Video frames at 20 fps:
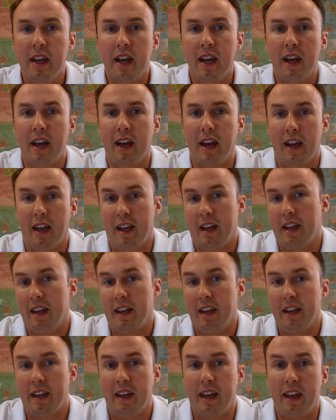Uh,
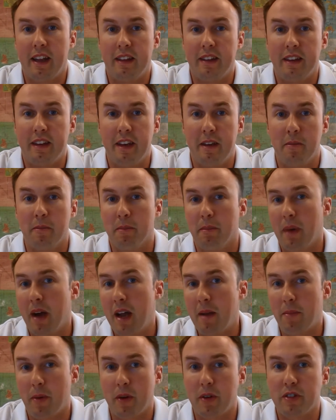and, and in my
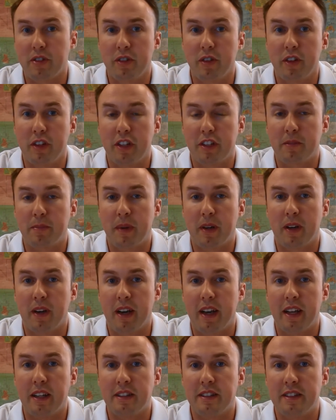personal
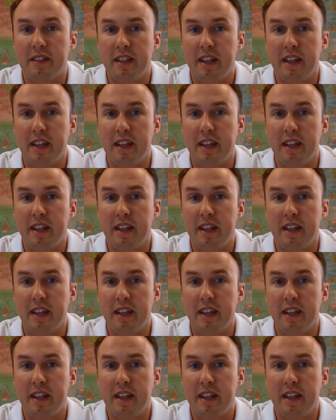experience,